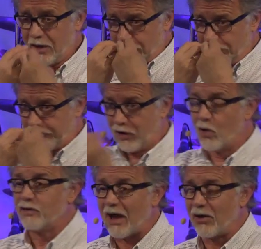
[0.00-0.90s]

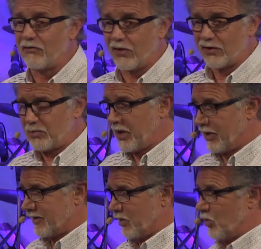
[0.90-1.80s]
flows out of us
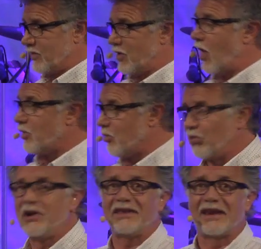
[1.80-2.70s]
because it was God who
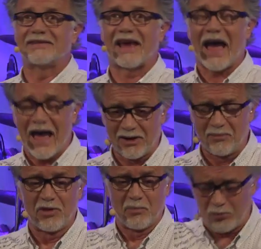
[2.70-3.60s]
breathed into Adam
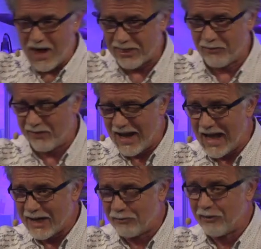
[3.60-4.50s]
the breath of
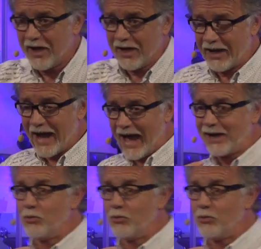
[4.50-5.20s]
life, and Adam